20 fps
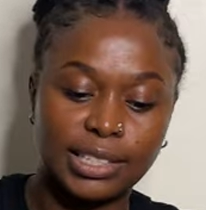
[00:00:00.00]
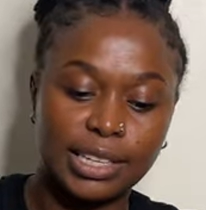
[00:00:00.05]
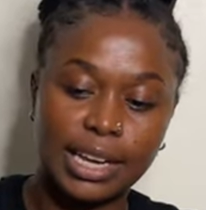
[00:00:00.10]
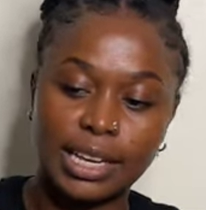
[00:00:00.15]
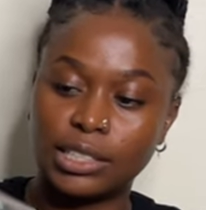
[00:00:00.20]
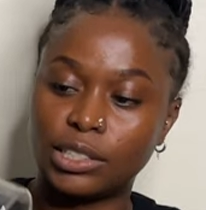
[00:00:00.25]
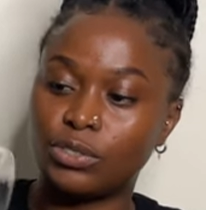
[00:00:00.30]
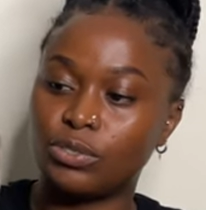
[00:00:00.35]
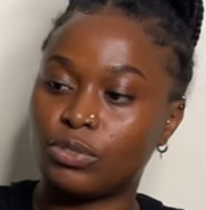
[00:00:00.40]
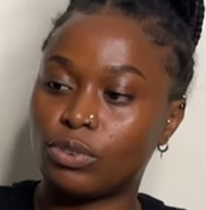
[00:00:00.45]

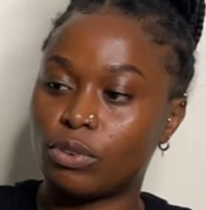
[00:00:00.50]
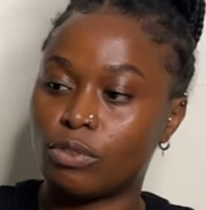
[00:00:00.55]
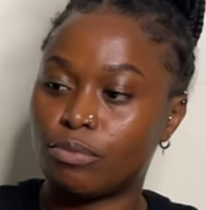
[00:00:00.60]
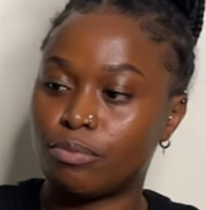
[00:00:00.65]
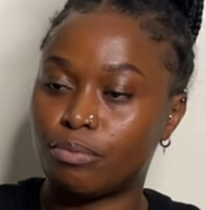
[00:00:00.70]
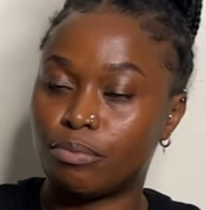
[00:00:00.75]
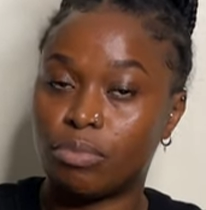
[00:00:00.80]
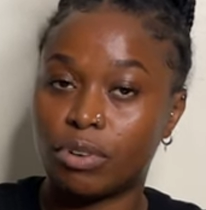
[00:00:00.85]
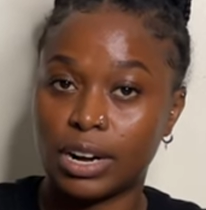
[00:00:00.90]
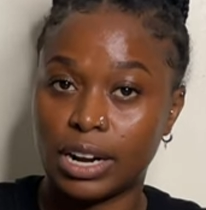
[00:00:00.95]
jars
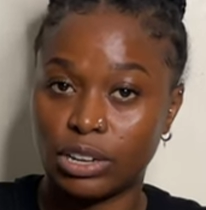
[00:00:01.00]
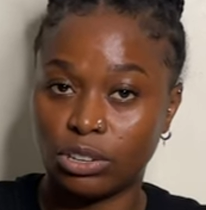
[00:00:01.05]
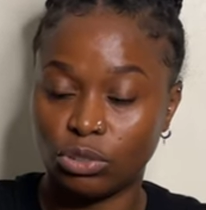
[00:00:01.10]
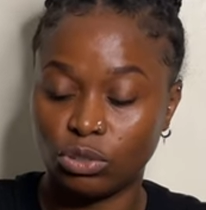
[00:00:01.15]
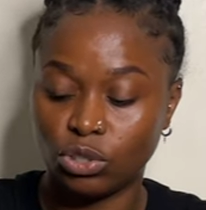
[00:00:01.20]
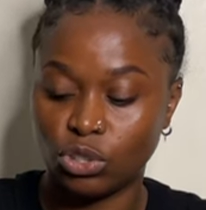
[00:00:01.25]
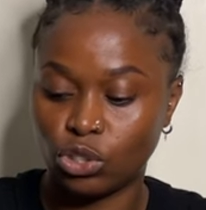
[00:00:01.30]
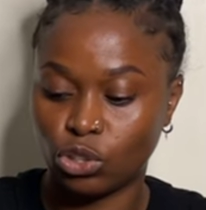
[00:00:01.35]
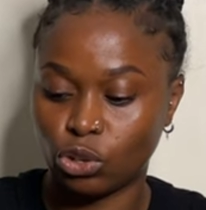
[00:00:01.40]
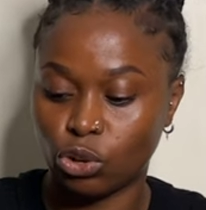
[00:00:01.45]
from
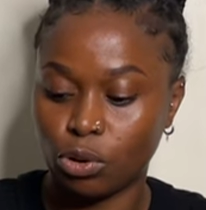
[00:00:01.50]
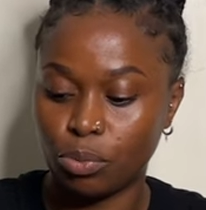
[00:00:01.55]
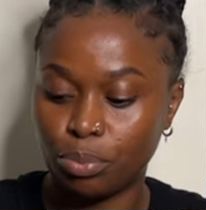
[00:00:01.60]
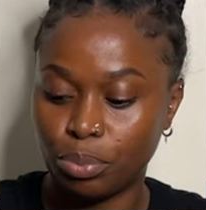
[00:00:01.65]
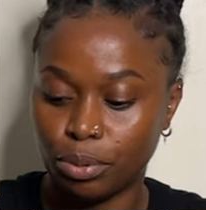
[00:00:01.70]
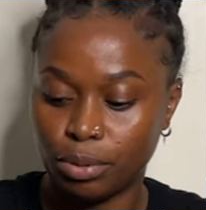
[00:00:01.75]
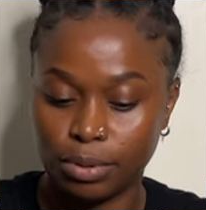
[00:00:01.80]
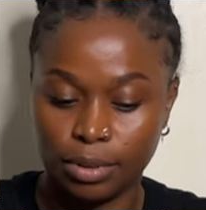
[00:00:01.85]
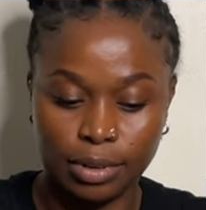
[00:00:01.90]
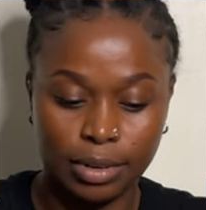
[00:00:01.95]
Brio's shop,